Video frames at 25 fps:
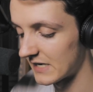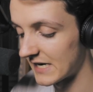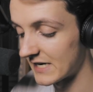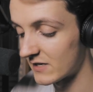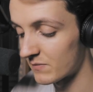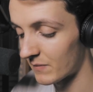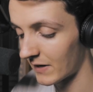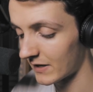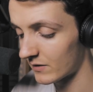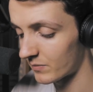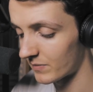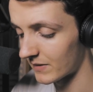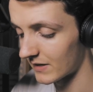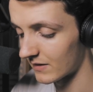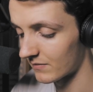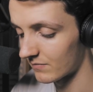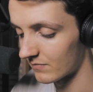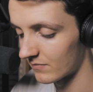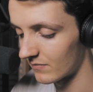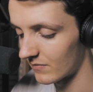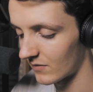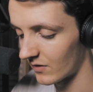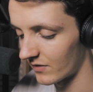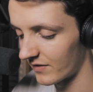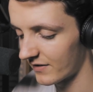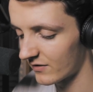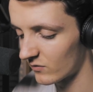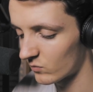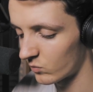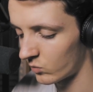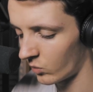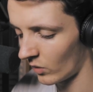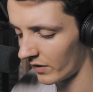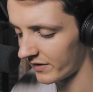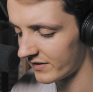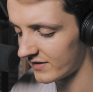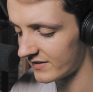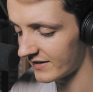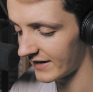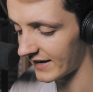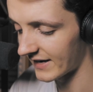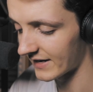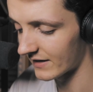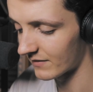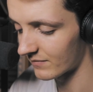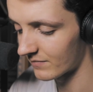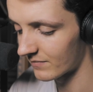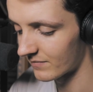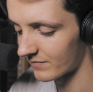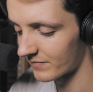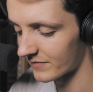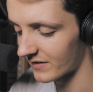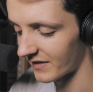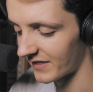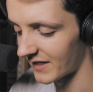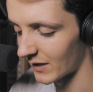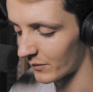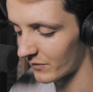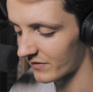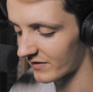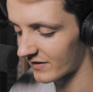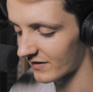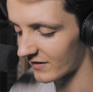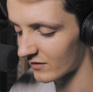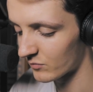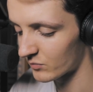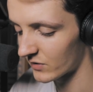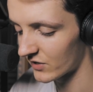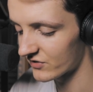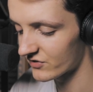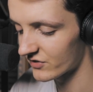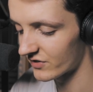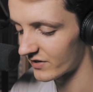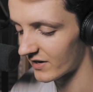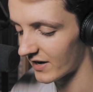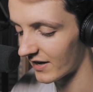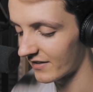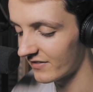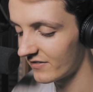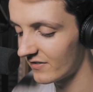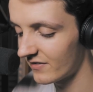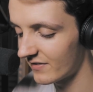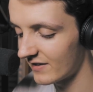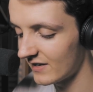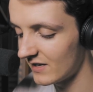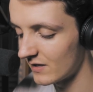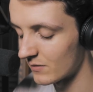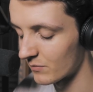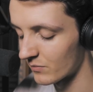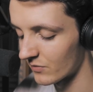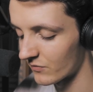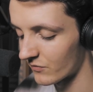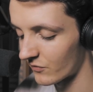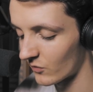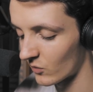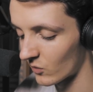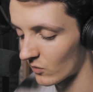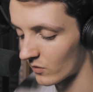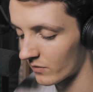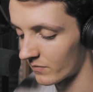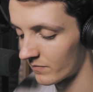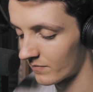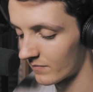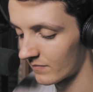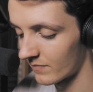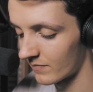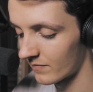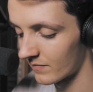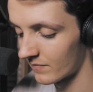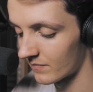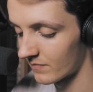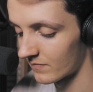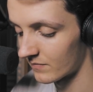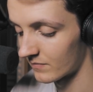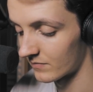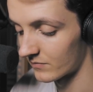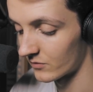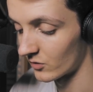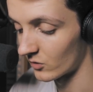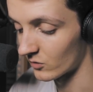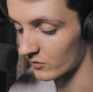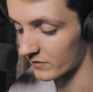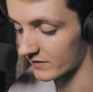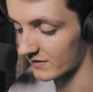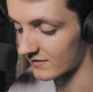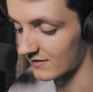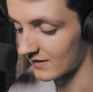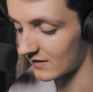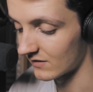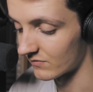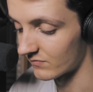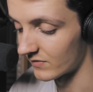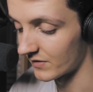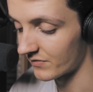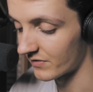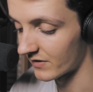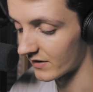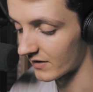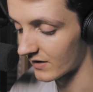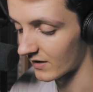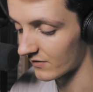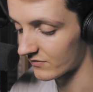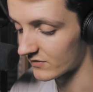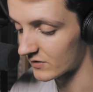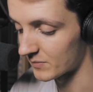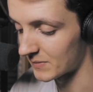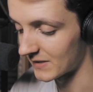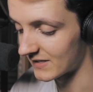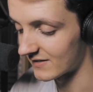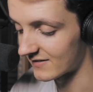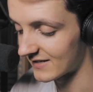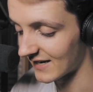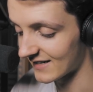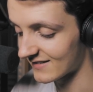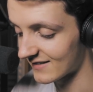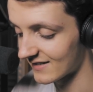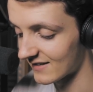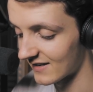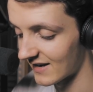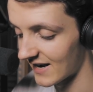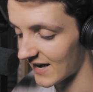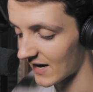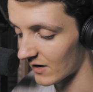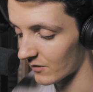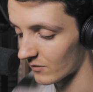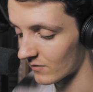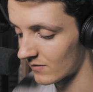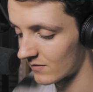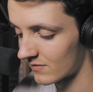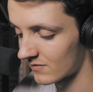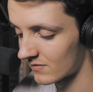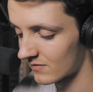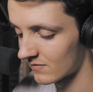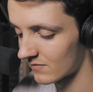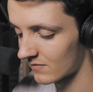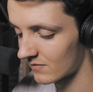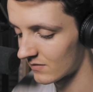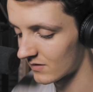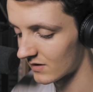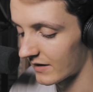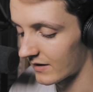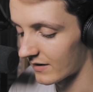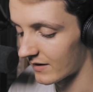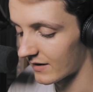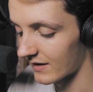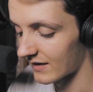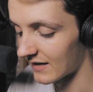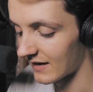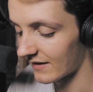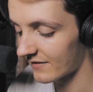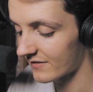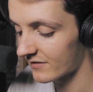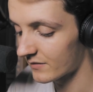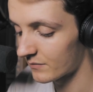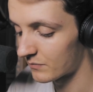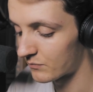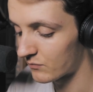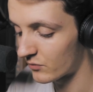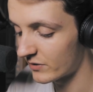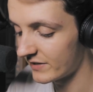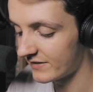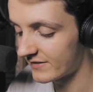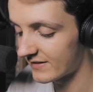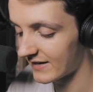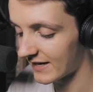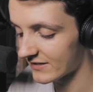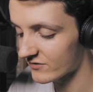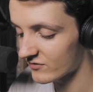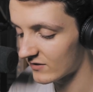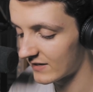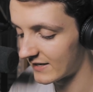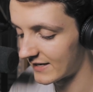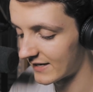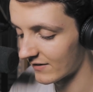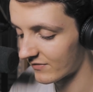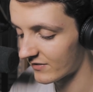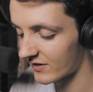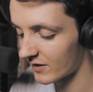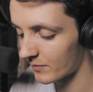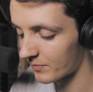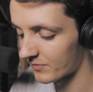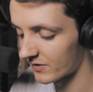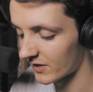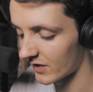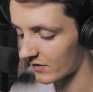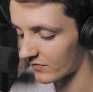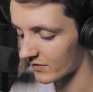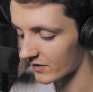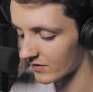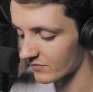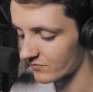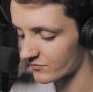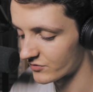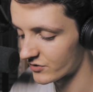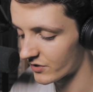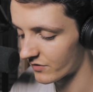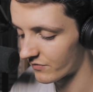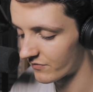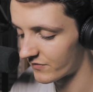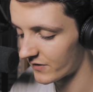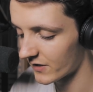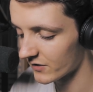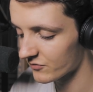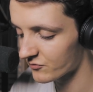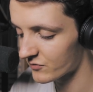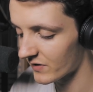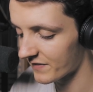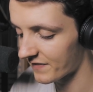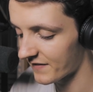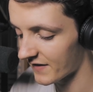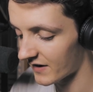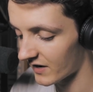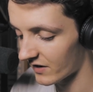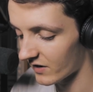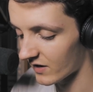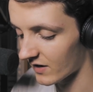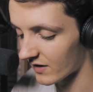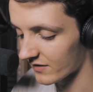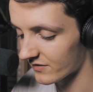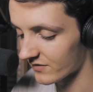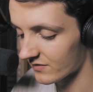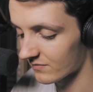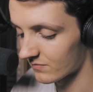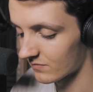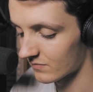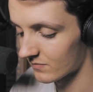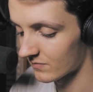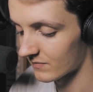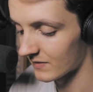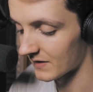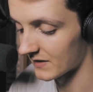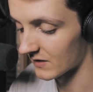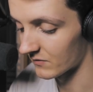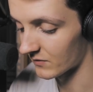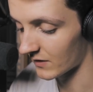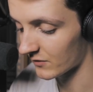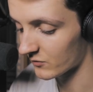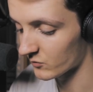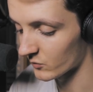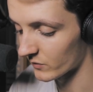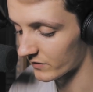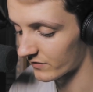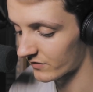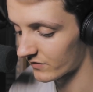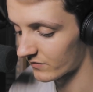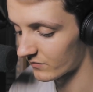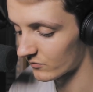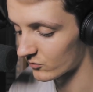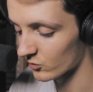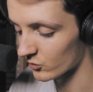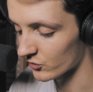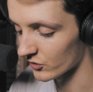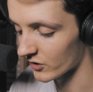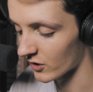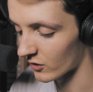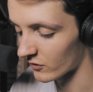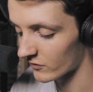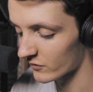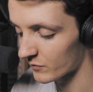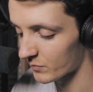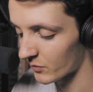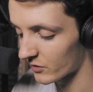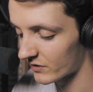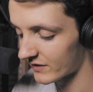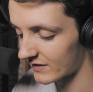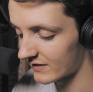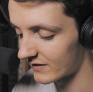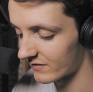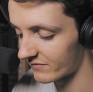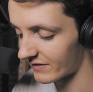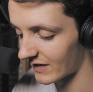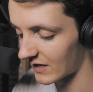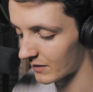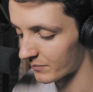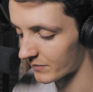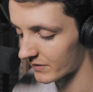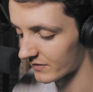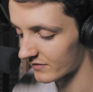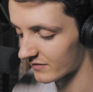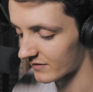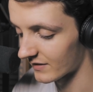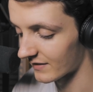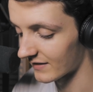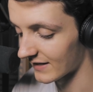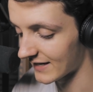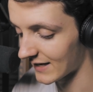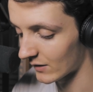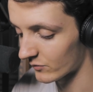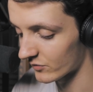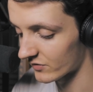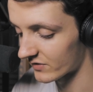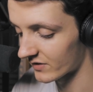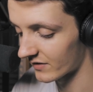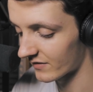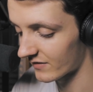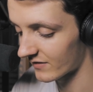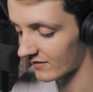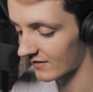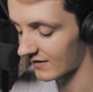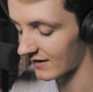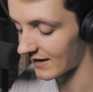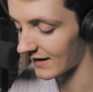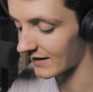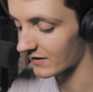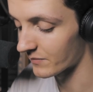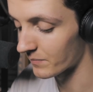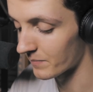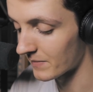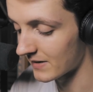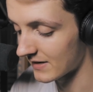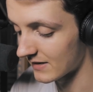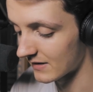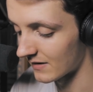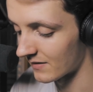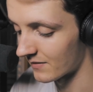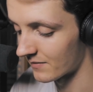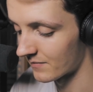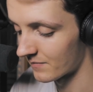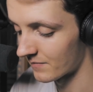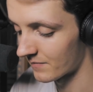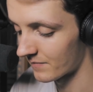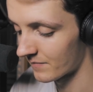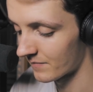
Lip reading: It might be, on this one day, that there was an expression unseen before, nor indeed vivid enough to be detected now, unless some preternaturally gifted observer should have first read the heart, and have afterwards sought a corresponding development in the countenance and mien.